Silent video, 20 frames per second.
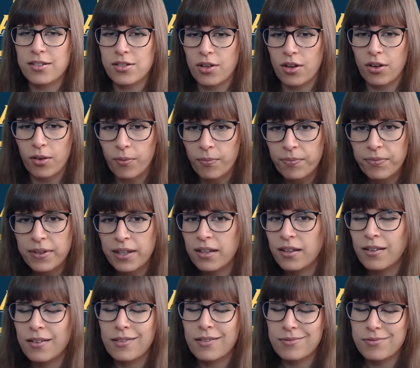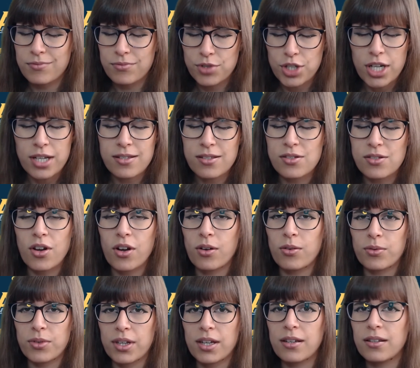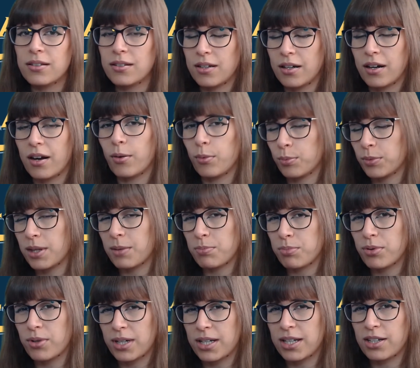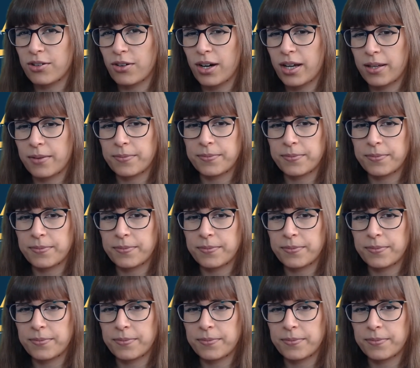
So just know that, you know, they're pretty great.